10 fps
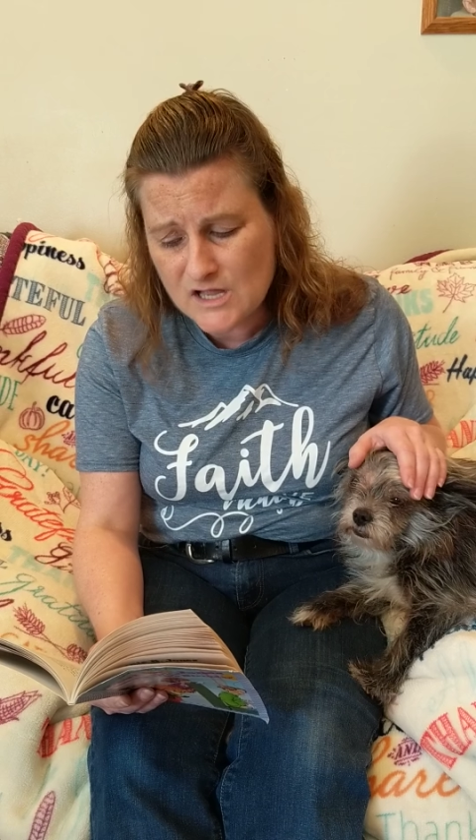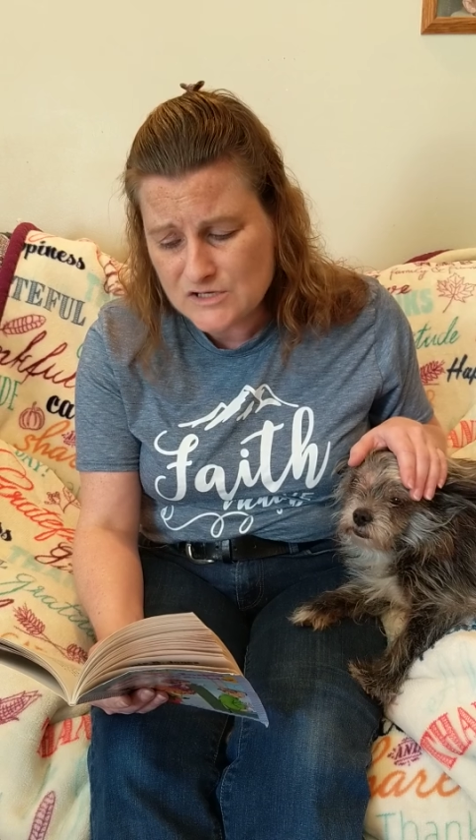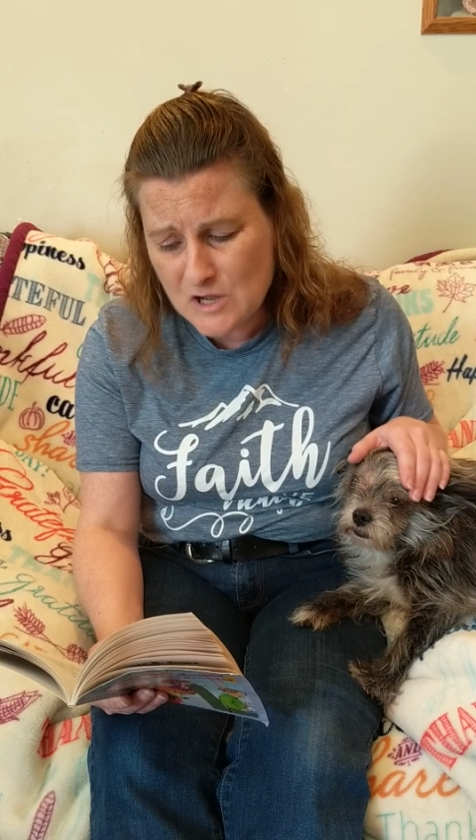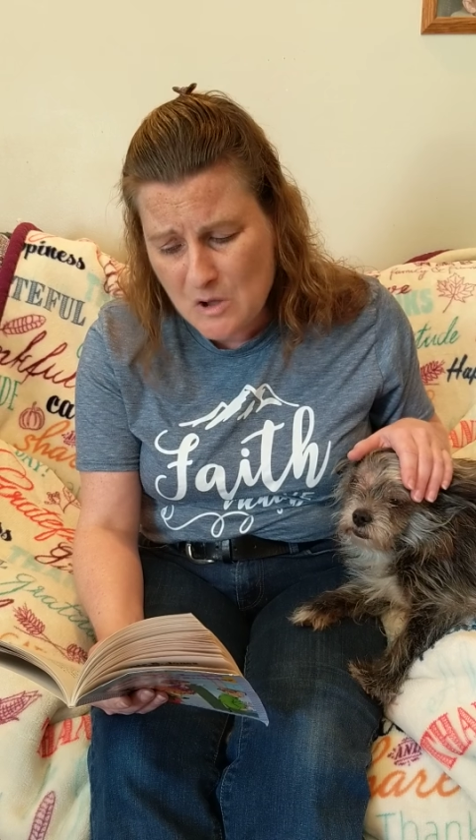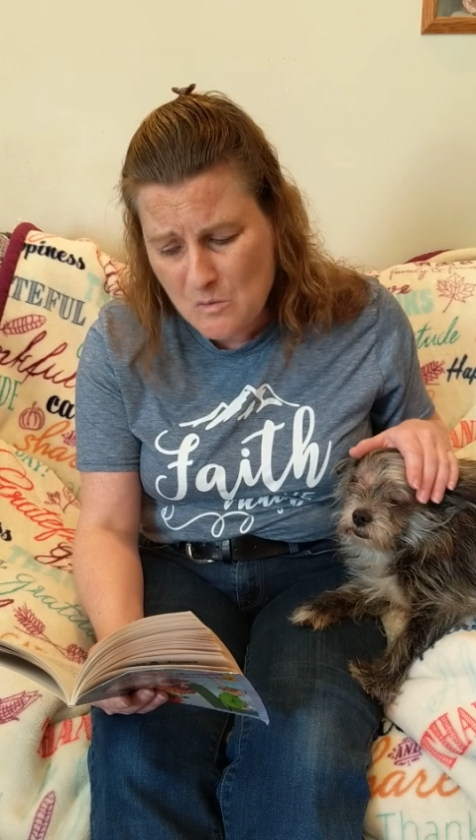
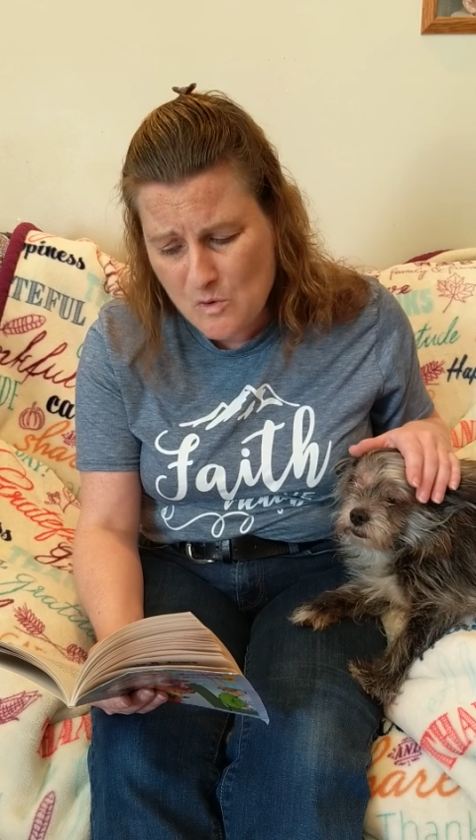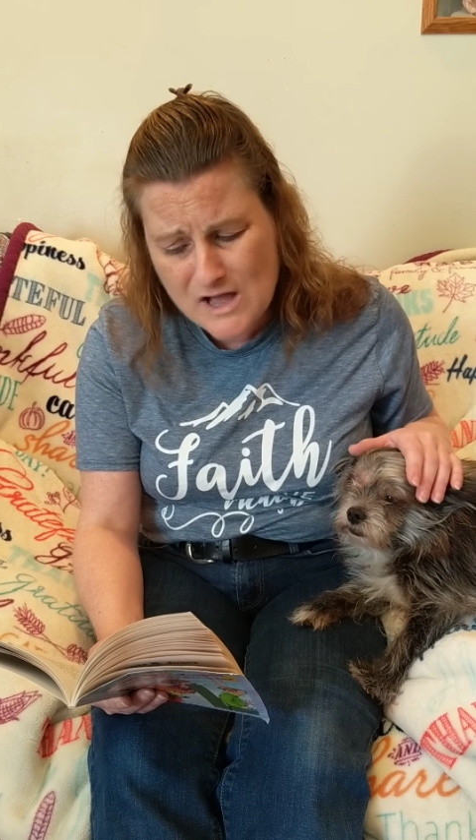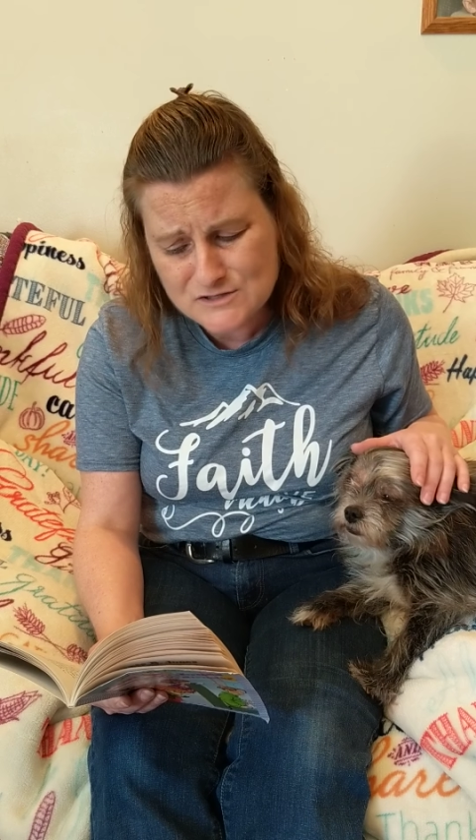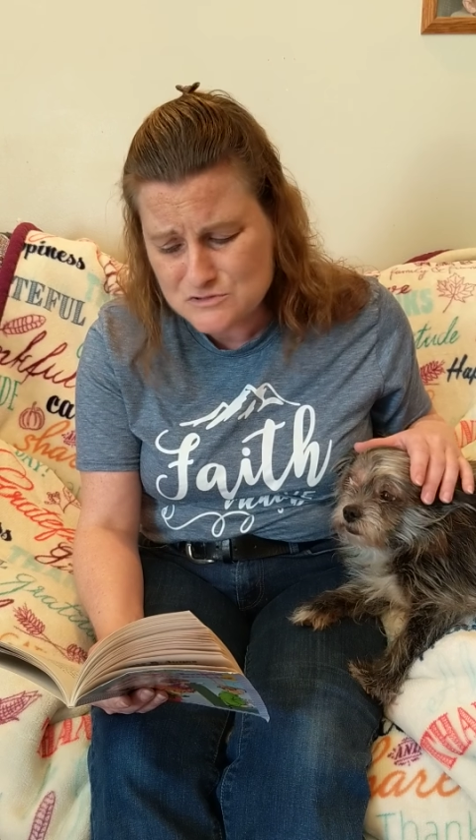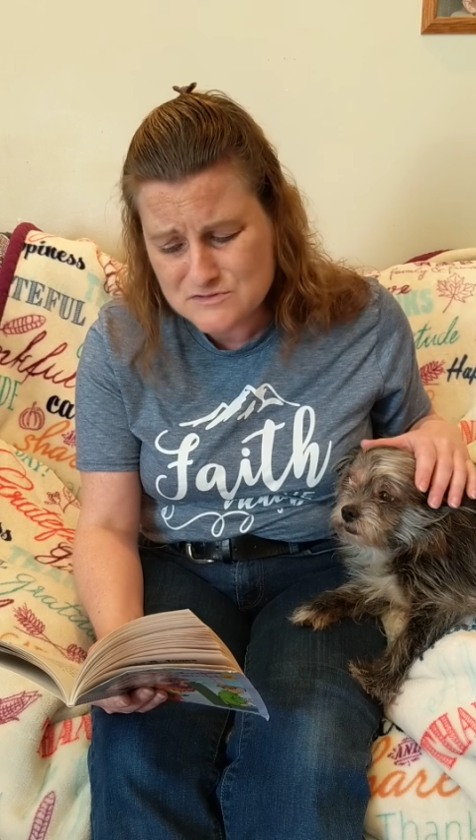don't
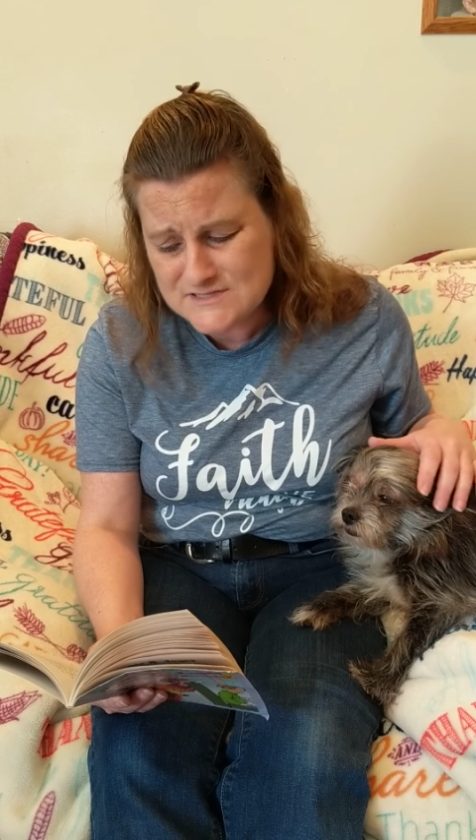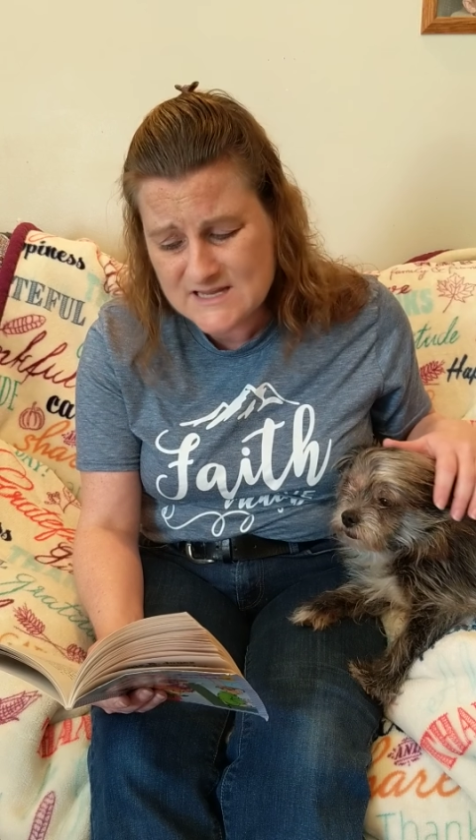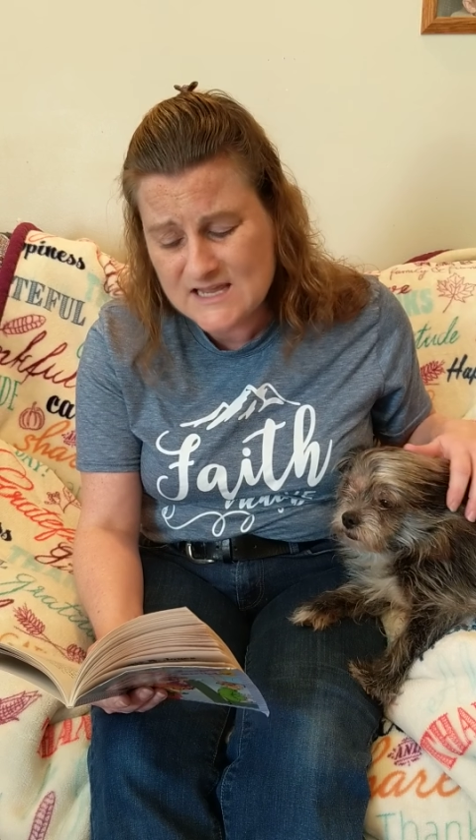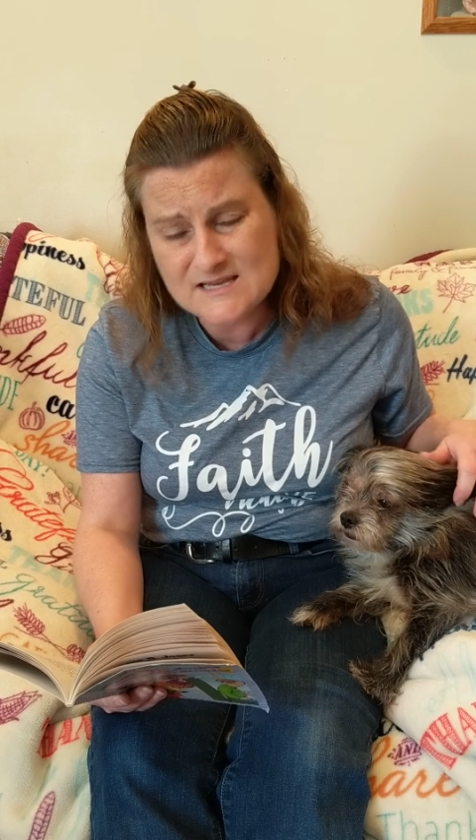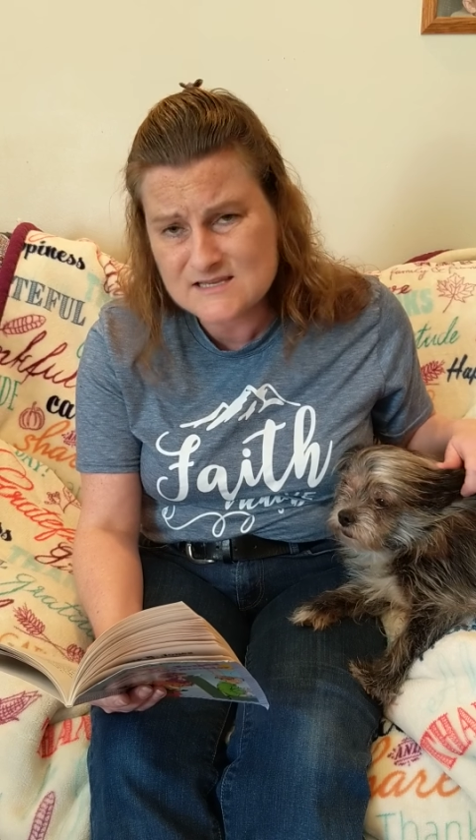want to
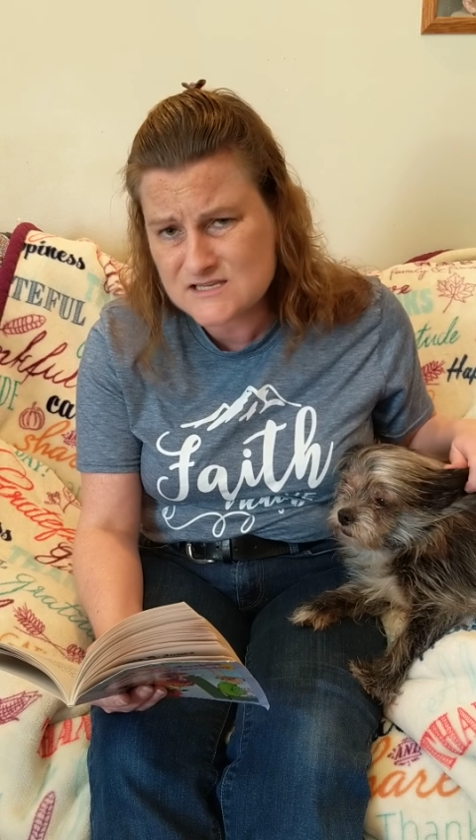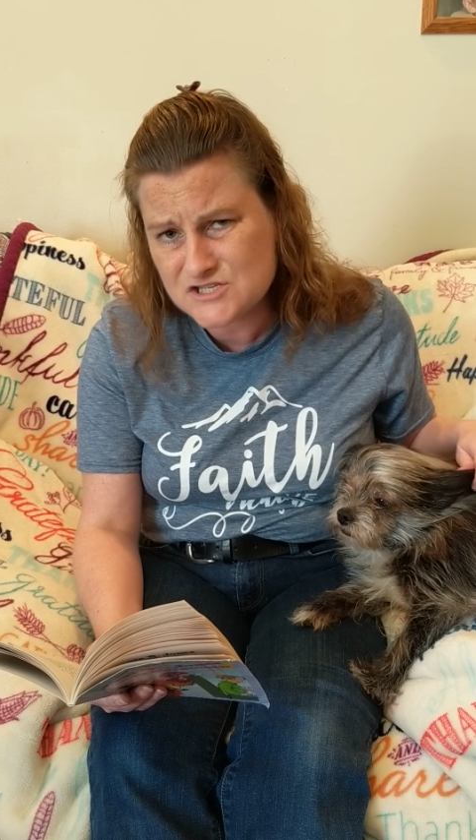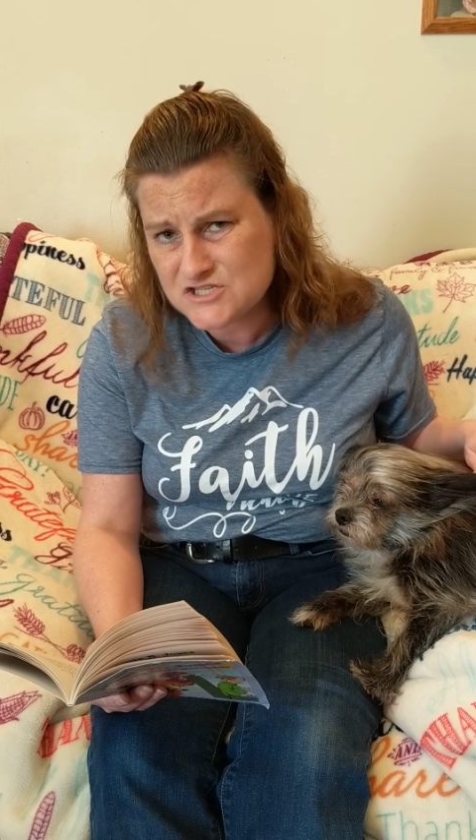sit in this